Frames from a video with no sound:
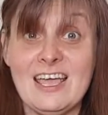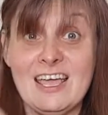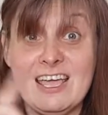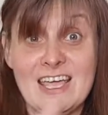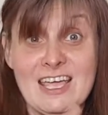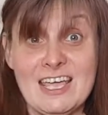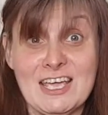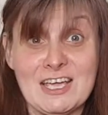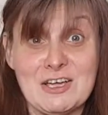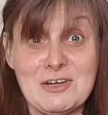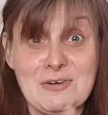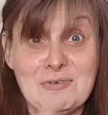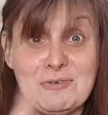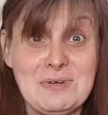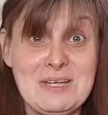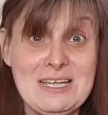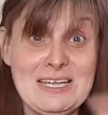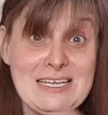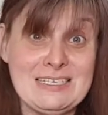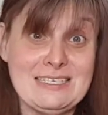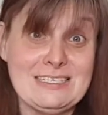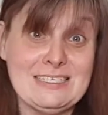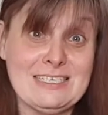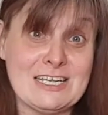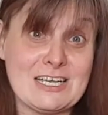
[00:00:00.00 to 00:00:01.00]

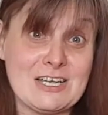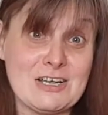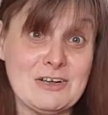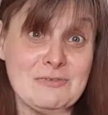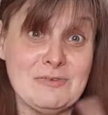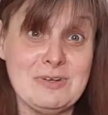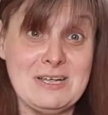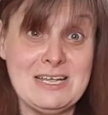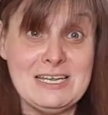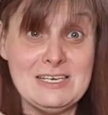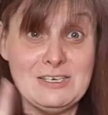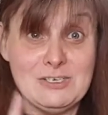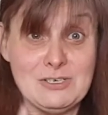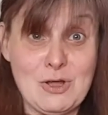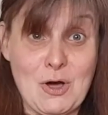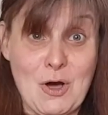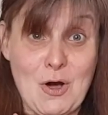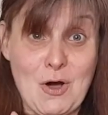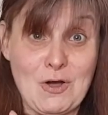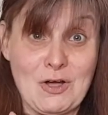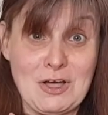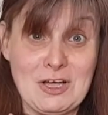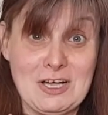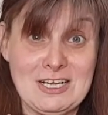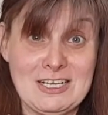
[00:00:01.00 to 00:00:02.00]
Hickory Dickory
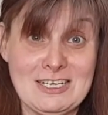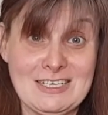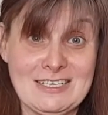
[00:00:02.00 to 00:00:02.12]
Dock.